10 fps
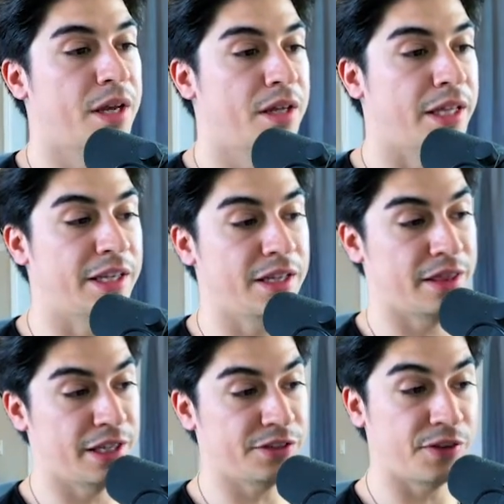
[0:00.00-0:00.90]
Like
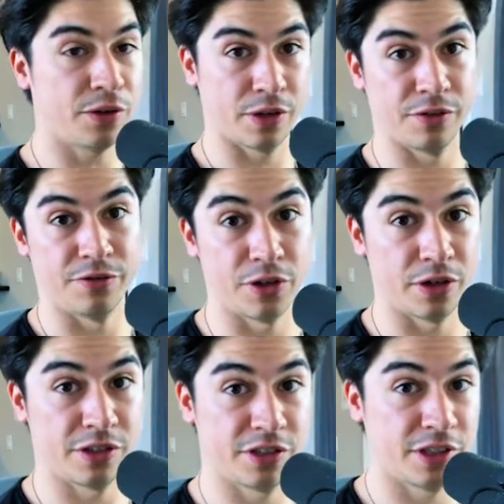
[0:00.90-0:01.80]
this funnel
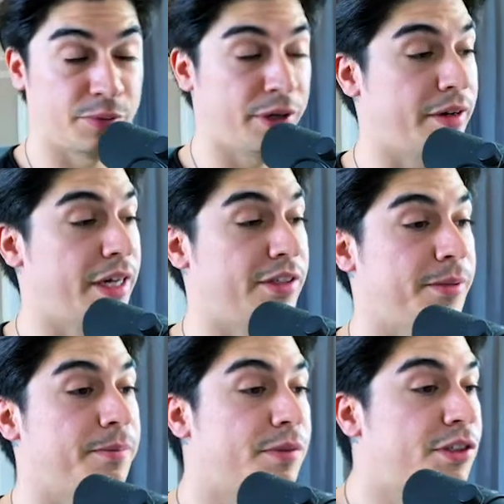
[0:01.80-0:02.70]
converts. It's pretty
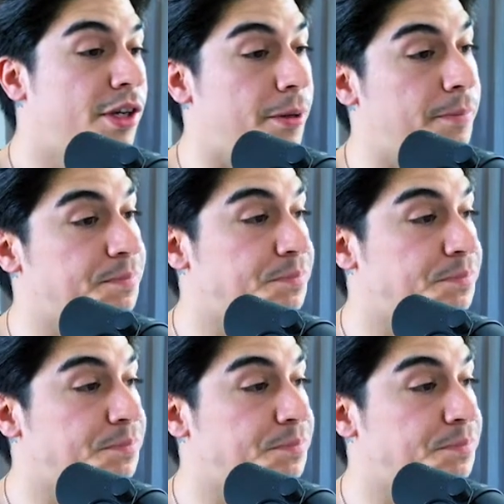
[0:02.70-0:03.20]
crazy. So